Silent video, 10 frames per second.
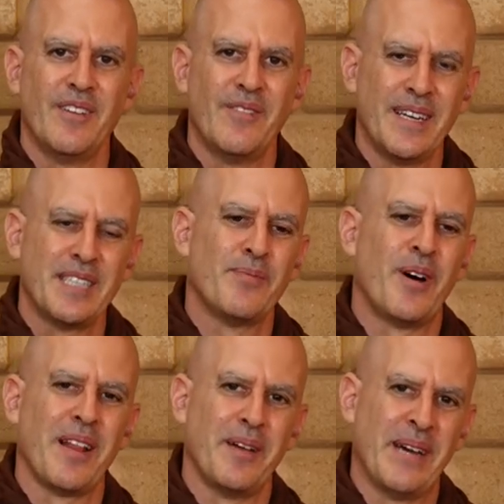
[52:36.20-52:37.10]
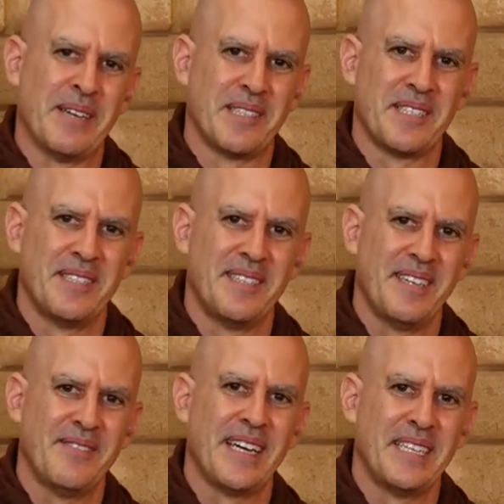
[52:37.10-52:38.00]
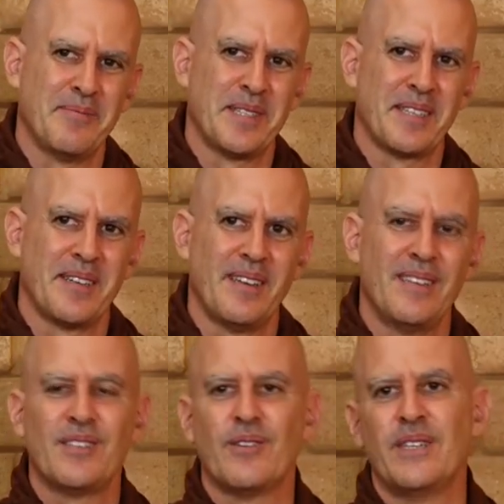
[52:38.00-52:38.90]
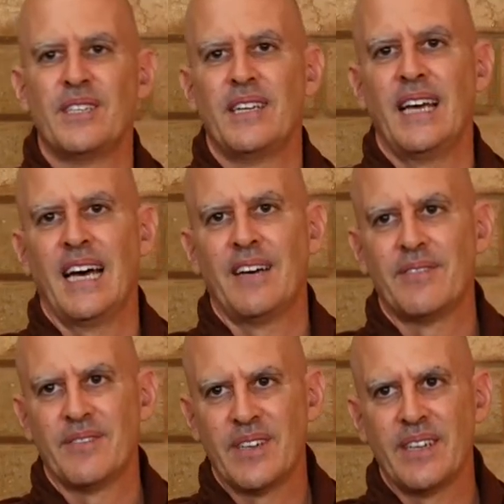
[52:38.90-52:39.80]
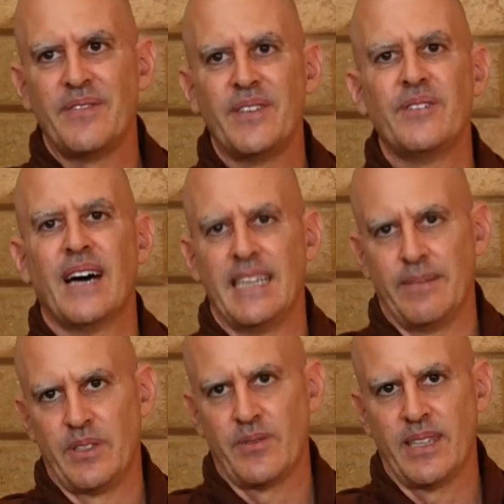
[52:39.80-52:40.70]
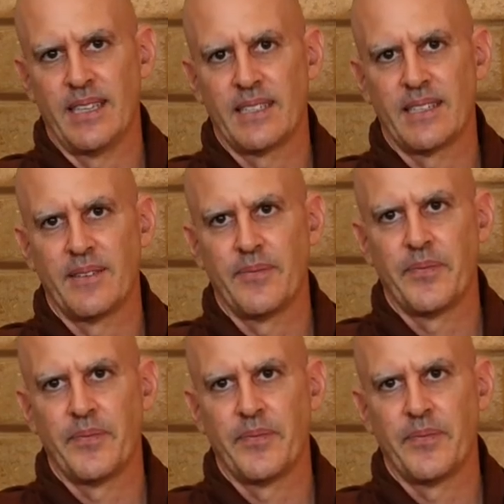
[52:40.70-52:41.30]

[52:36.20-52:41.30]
very small amount of items. And so we should have very few items with us.